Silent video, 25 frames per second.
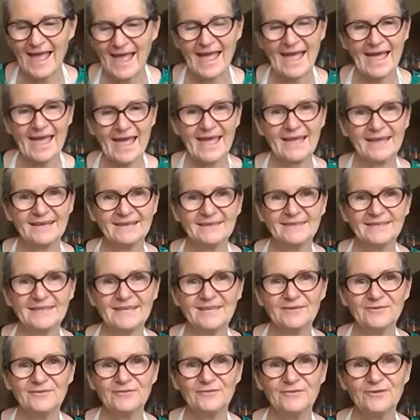And
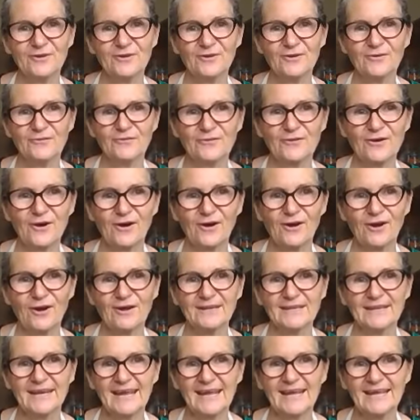if you've
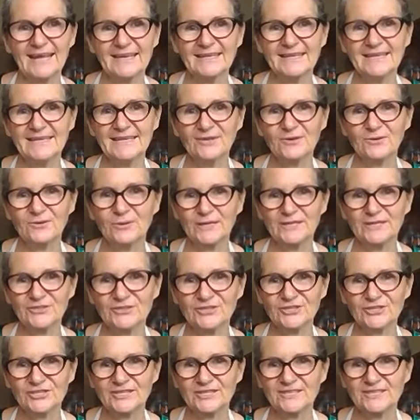got any
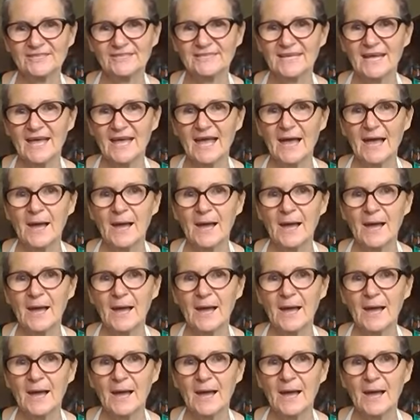questions,